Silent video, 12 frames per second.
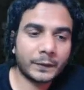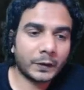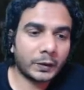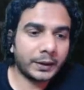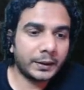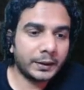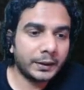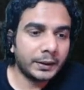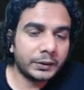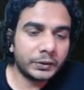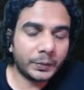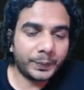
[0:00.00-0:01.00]
All right.
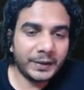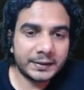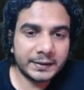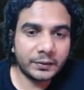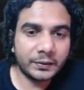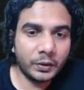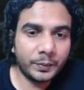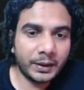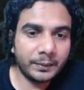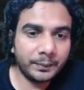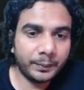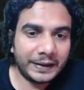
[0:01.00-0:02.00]
So PS is equal to
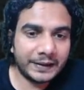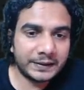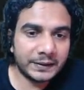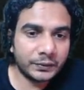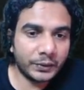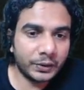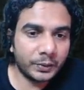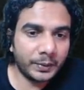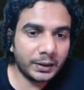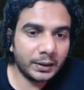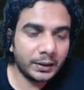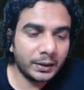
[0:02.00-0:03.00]
PM. PS is going to be